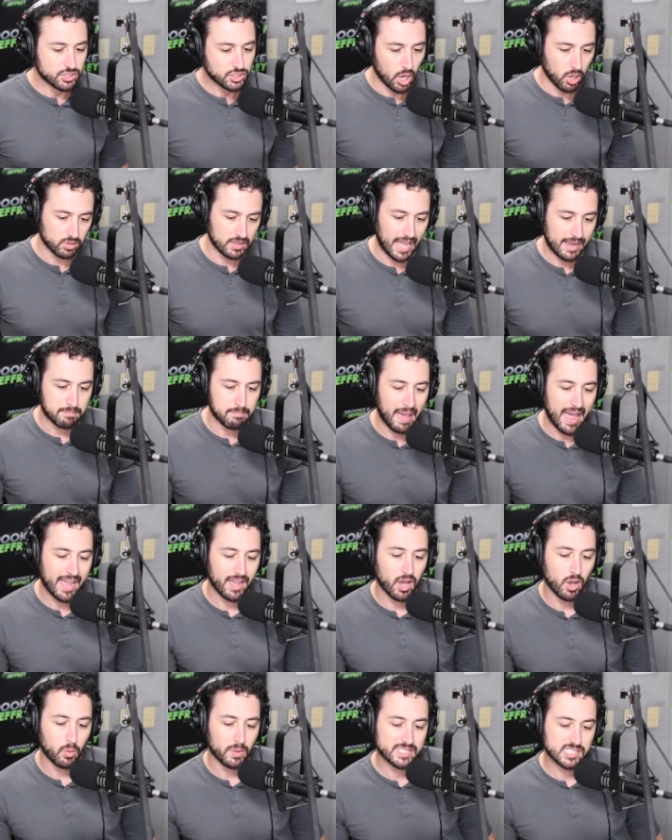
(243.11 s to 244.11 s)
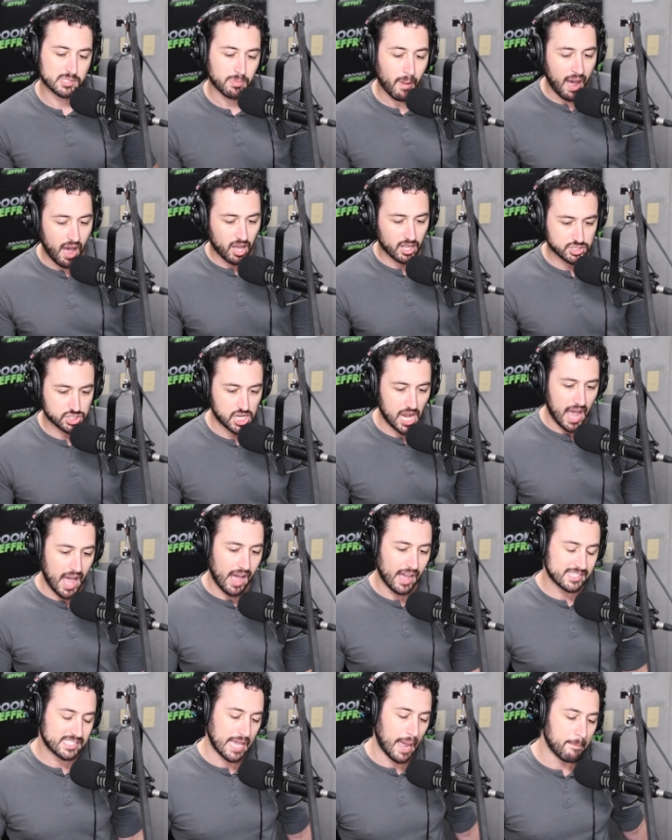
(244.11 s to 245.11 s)
Don't like mayo in small
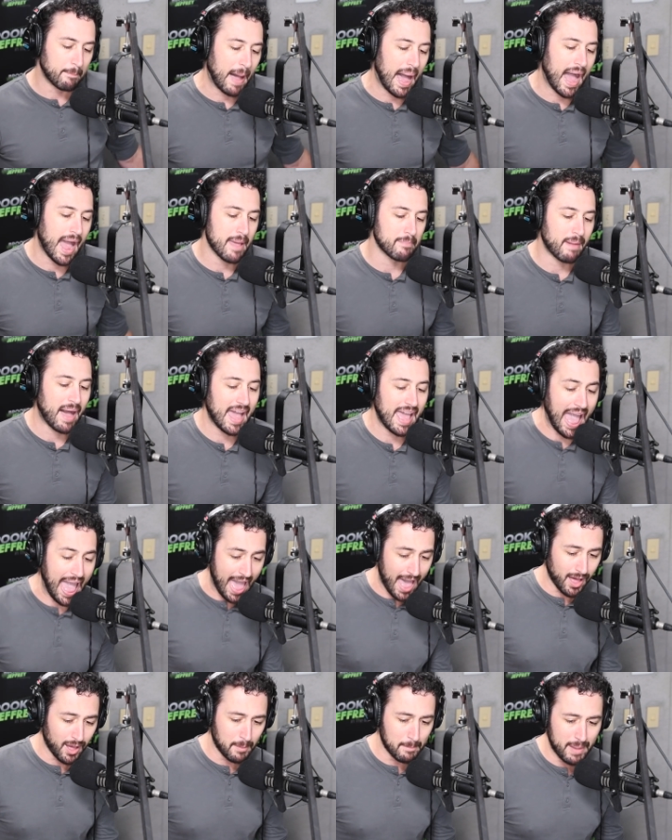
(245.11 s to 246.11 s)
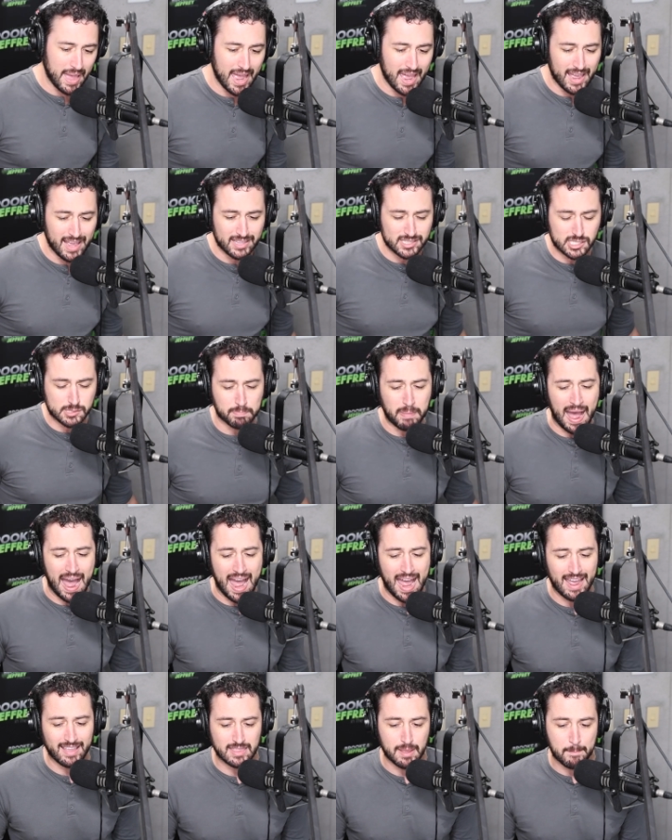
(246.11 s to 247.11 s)
jugs. I buy my Hellmann's
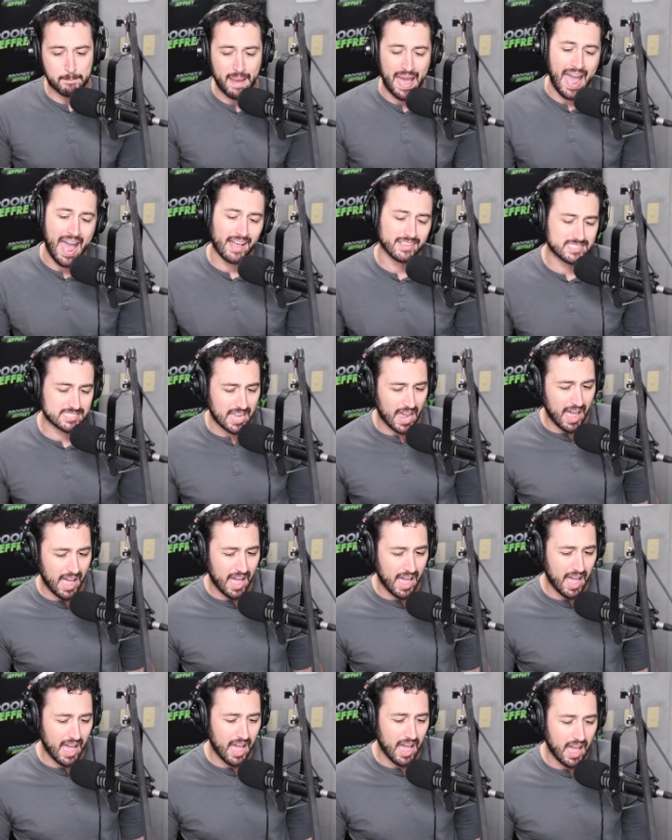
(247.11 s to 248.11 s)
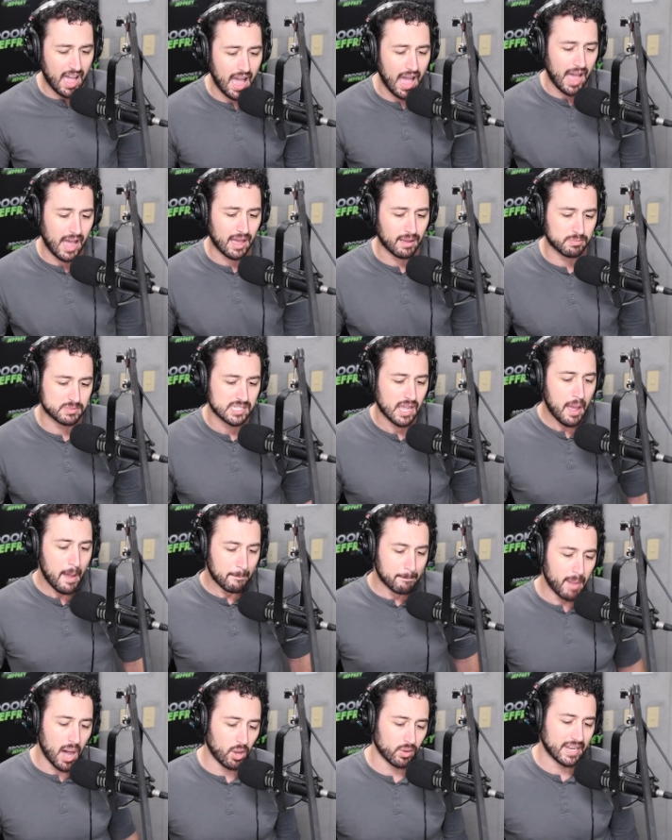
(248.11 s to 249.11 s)
by the
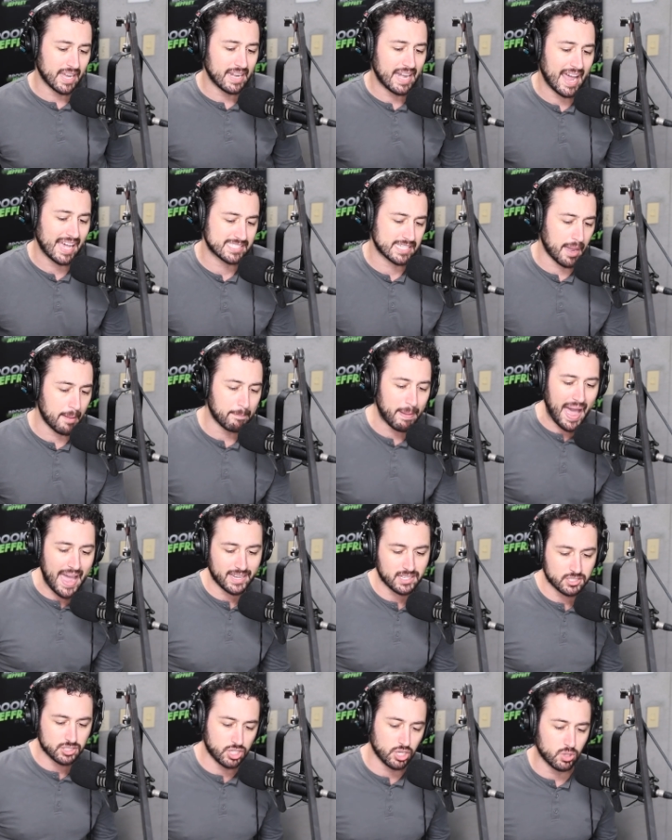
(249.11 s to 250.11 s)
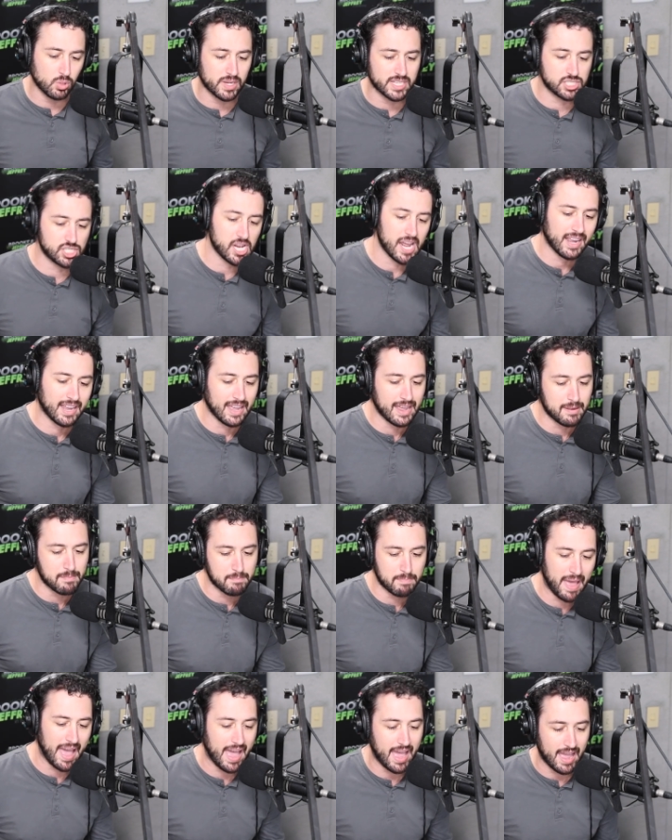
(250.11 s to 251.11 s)
bathtub. Moaning as I bite into a
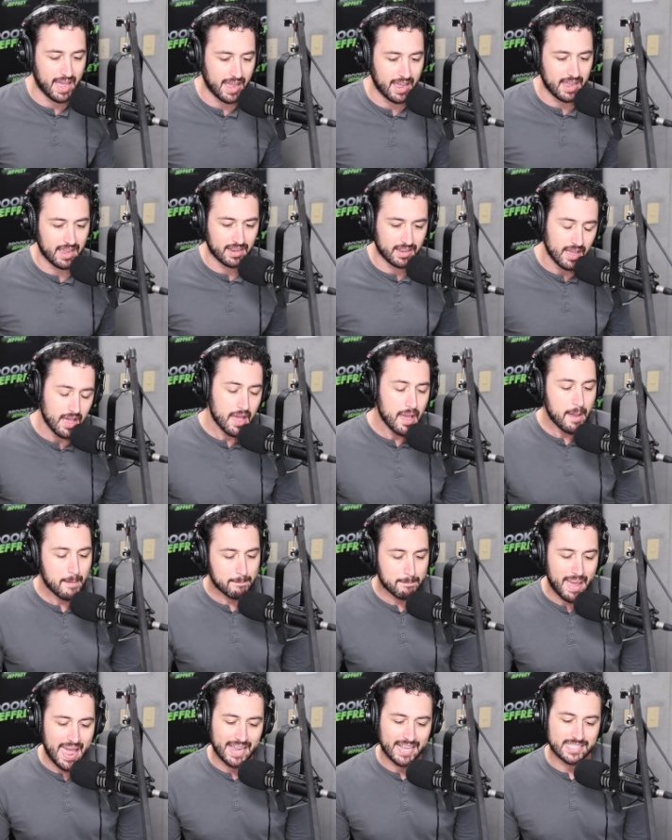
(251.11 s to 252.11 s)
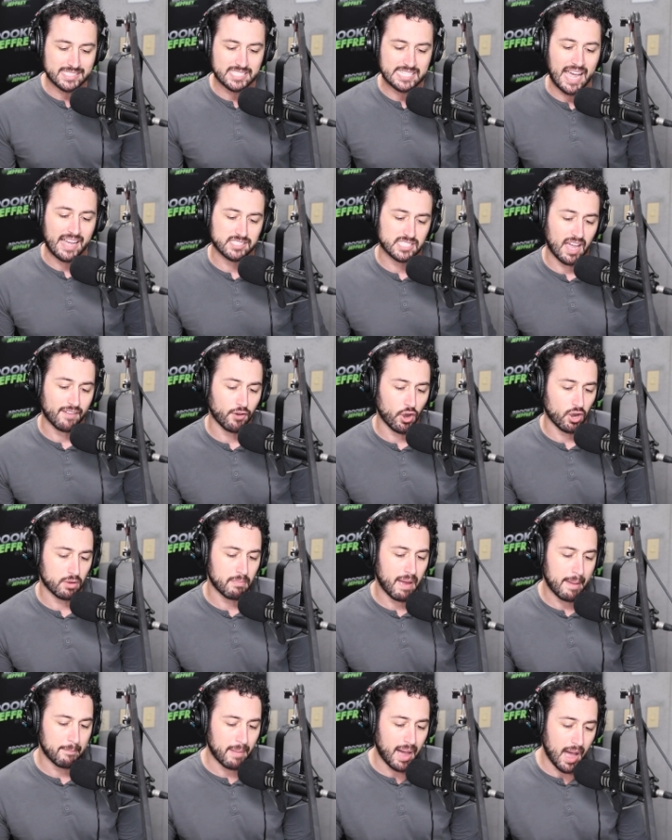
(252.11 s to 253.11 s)
chicken bake. Making sounds I've
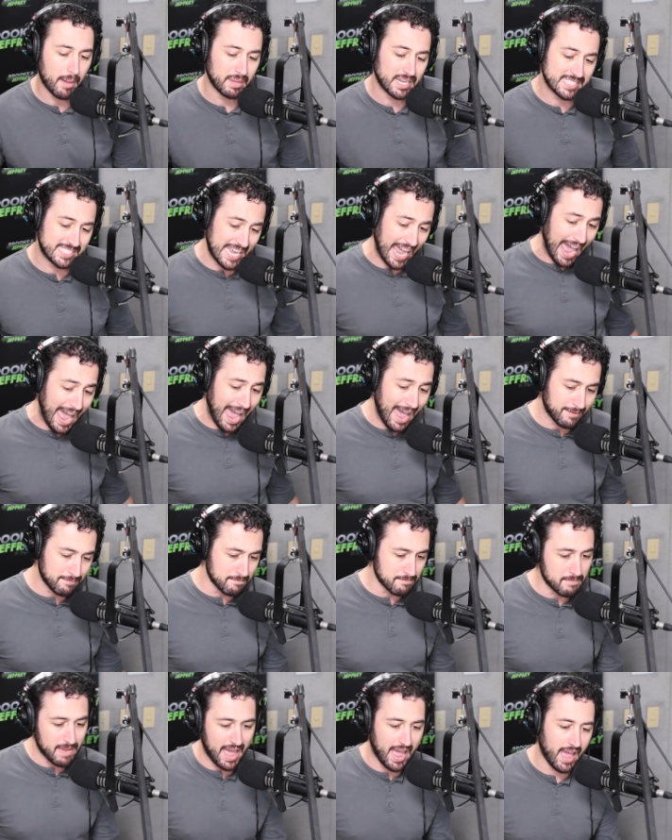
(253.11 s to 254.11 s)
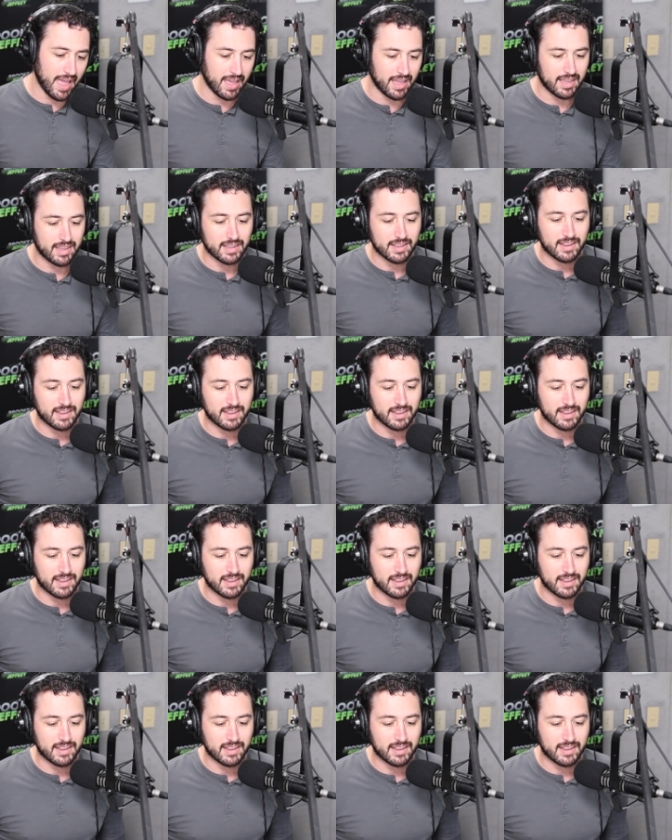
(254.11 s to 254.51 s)
heard my mom and dad make.